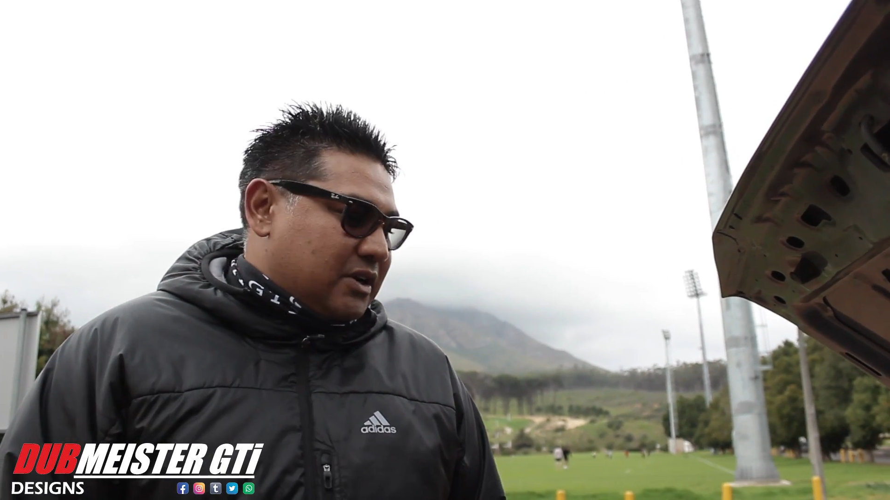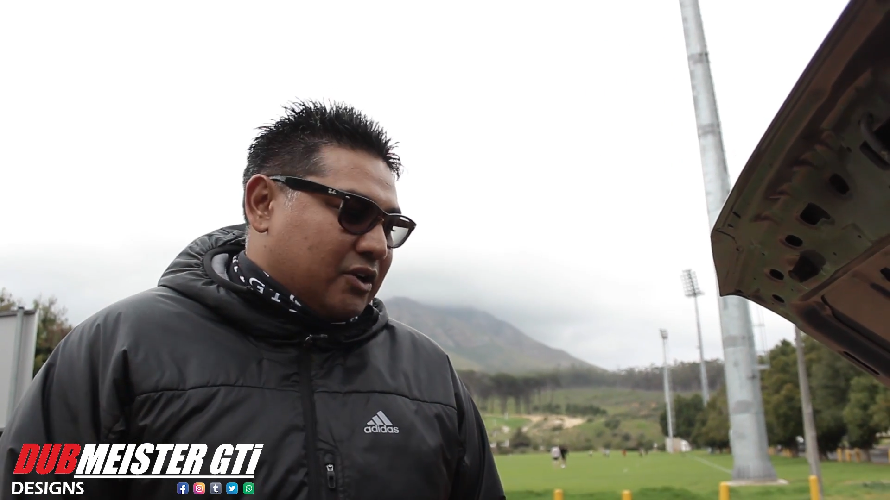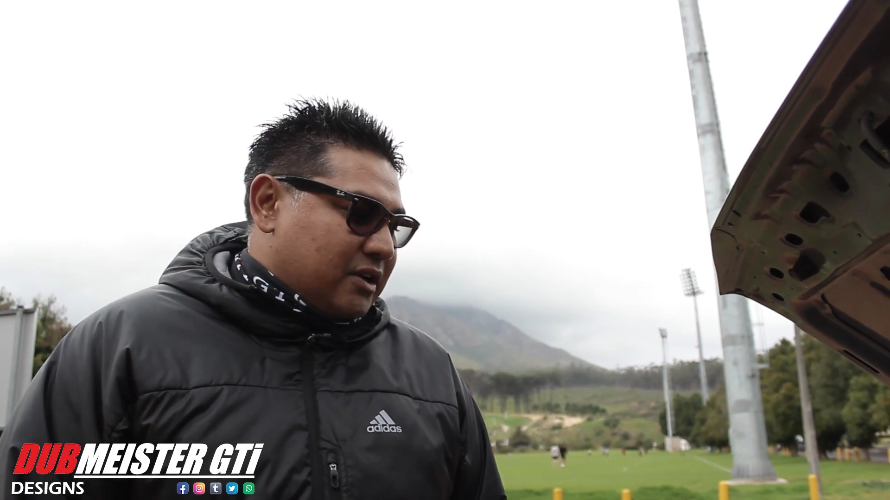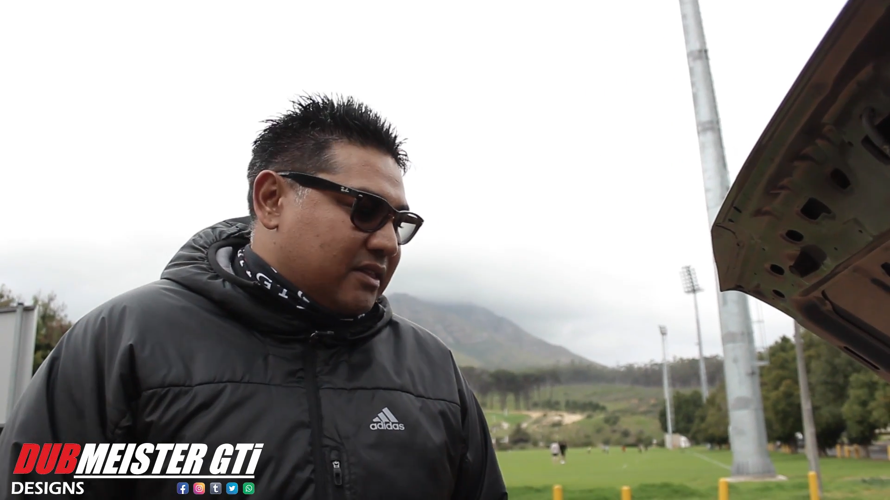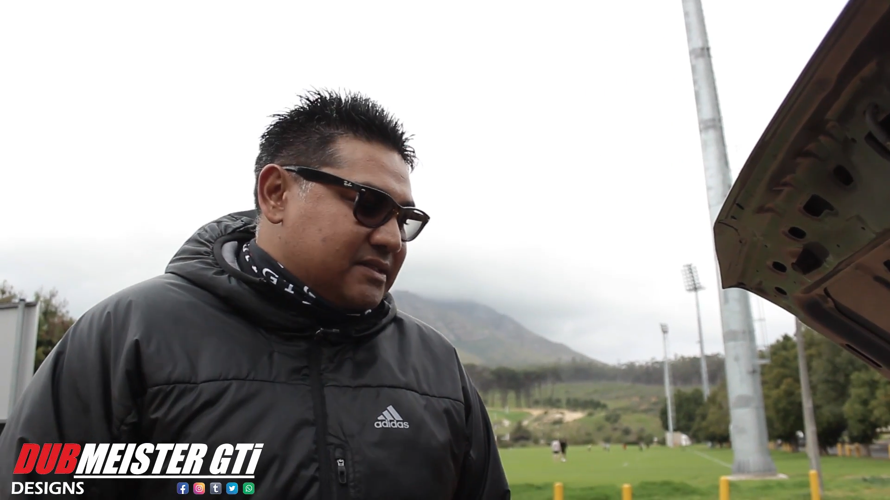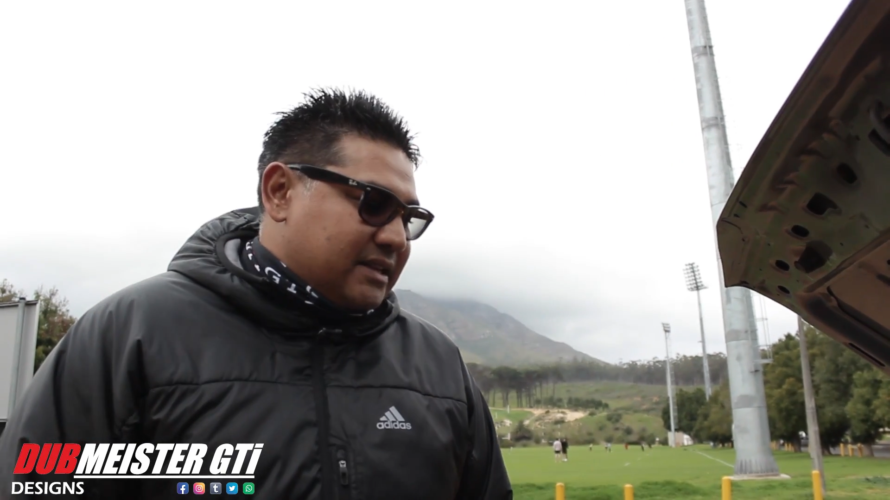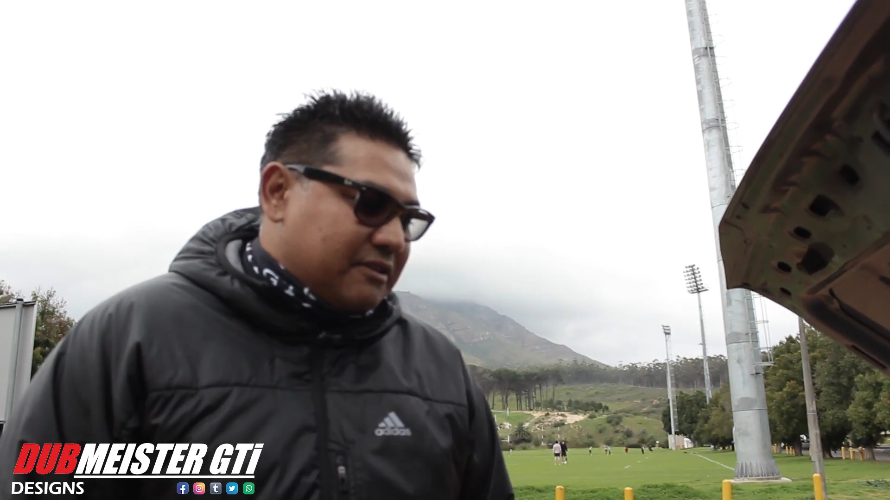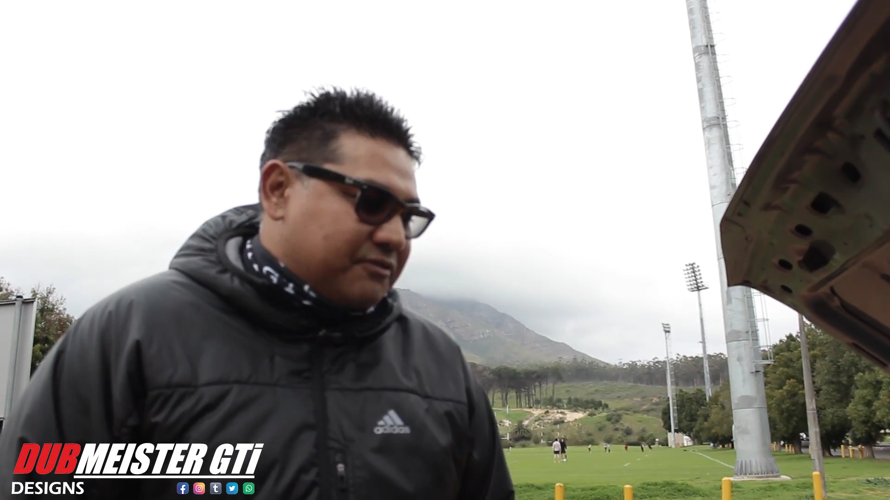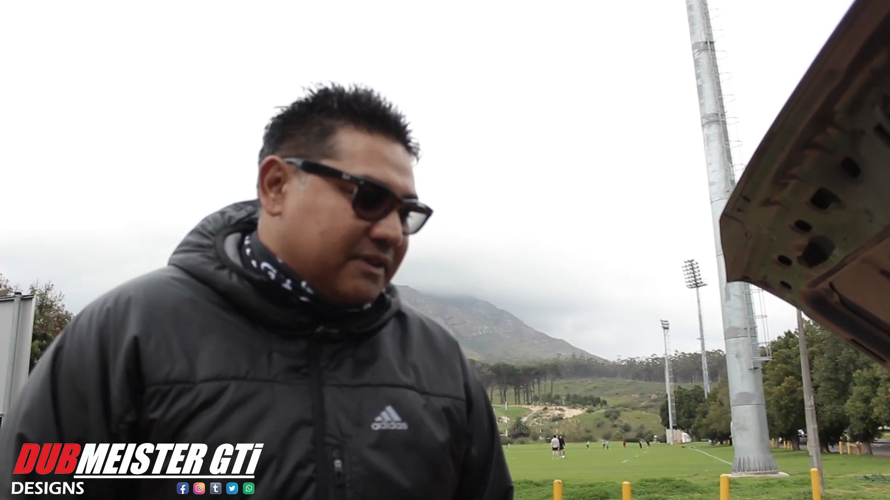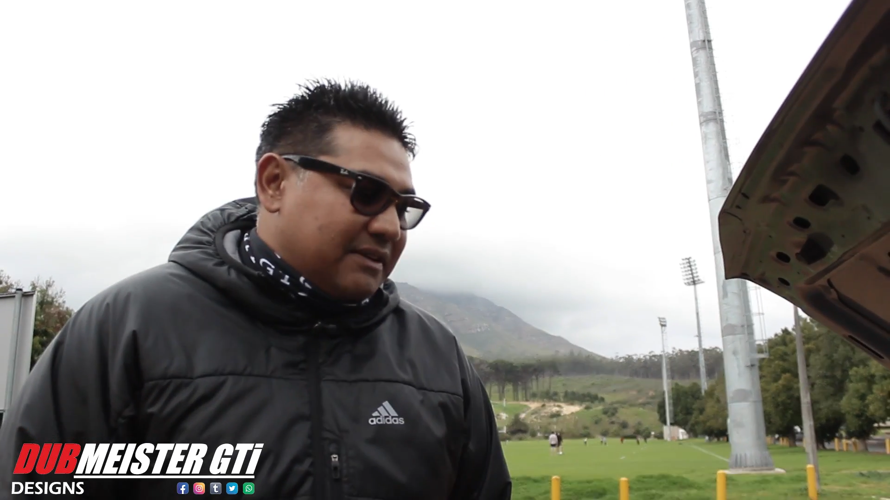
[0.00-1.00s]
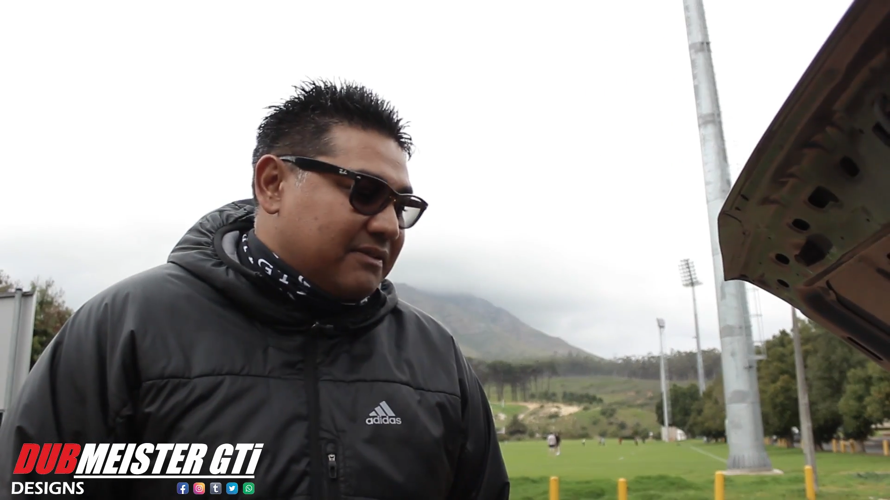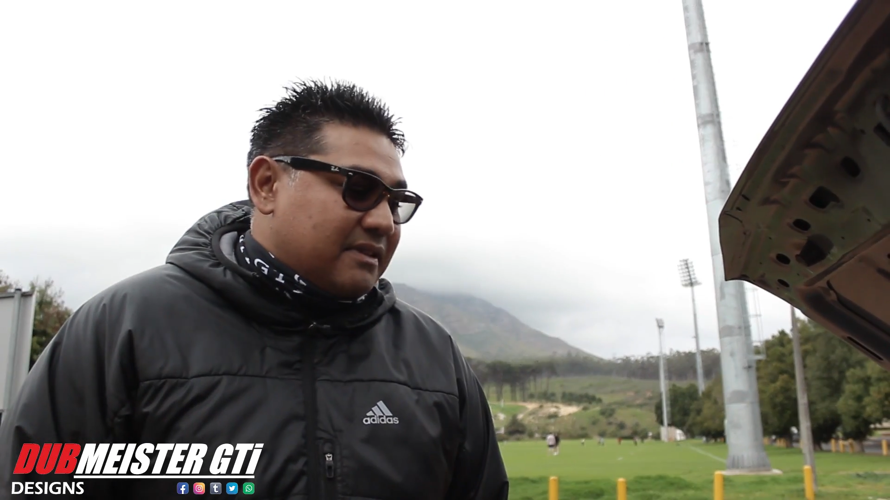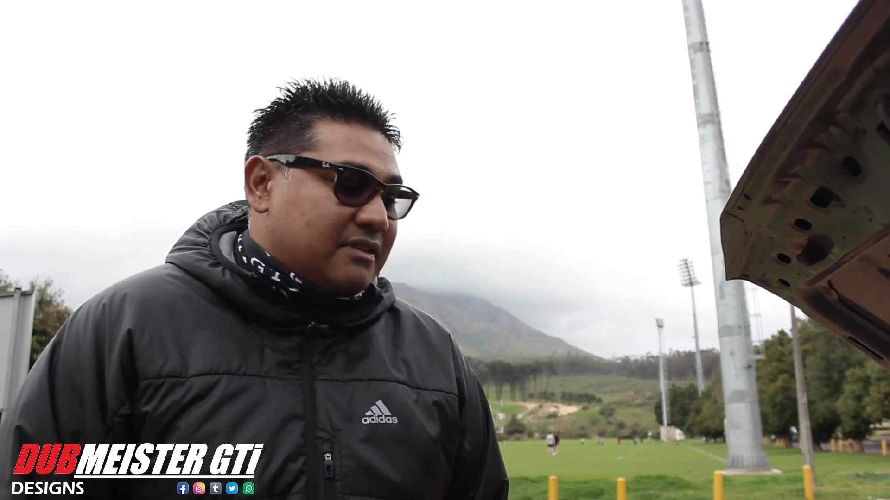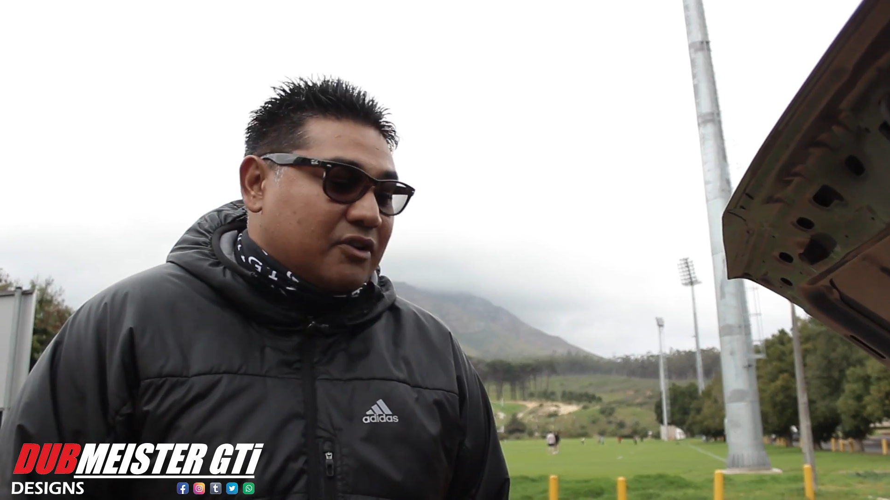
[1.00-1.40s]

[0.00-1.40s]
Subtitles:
Look, a lot of things didn't fit. Even the